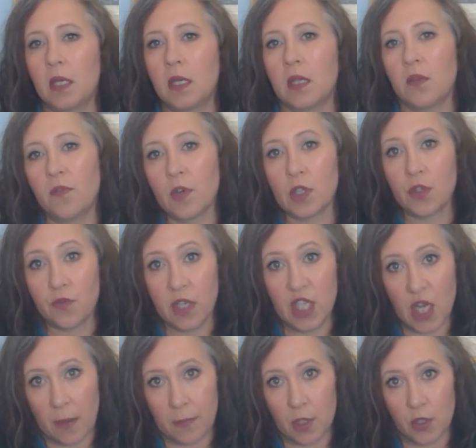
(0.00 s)
in the first 3
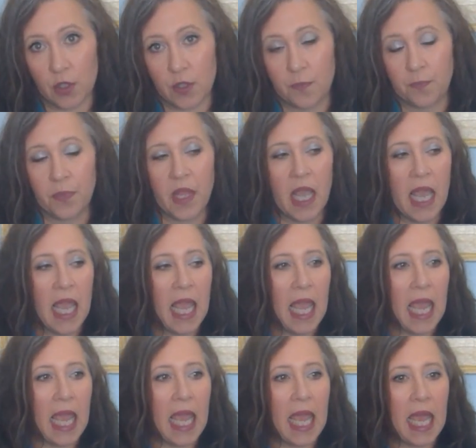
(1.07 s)
chapters.
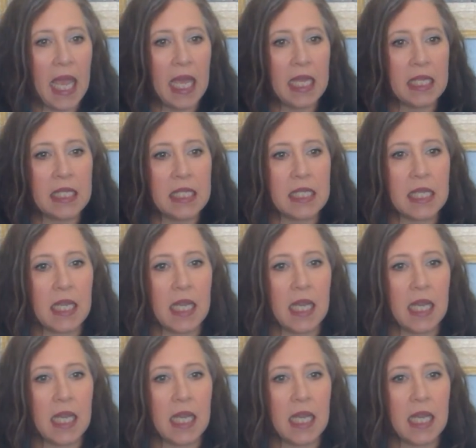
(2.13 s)
And